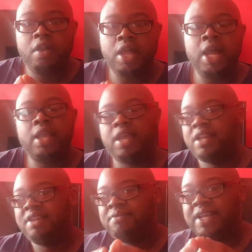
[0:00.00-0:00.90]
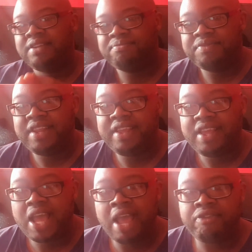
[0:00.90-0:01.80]
Okay, never mind.
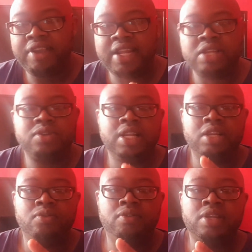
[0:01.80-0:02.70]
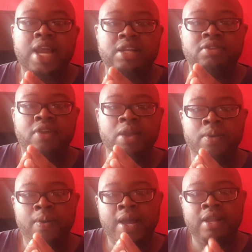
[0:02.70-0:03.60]
I think that's what they did with these characters very
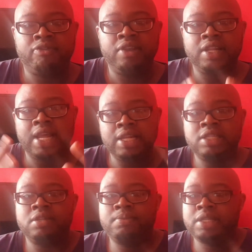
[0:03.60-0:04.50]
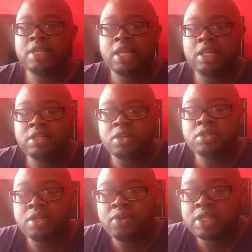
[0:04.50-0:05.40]
well, and I think that needs to be taken into
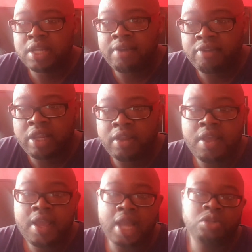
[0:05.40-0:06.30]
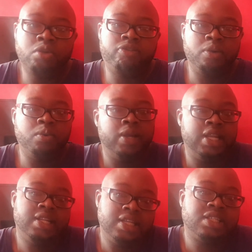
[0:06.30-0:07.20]
consideration heavily. I do feel when
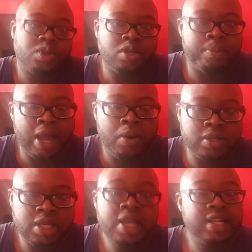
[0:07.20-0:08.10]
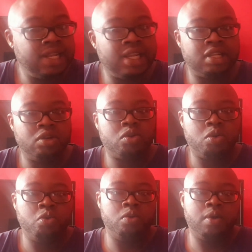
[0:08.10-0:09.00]
they did show the powers, they did look
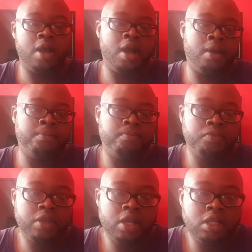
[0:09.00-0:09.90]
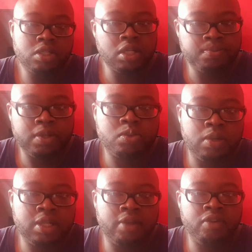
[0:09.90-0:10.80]
cool. Sunspot's
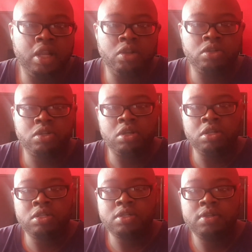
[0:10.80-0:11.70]
one definitely looked good.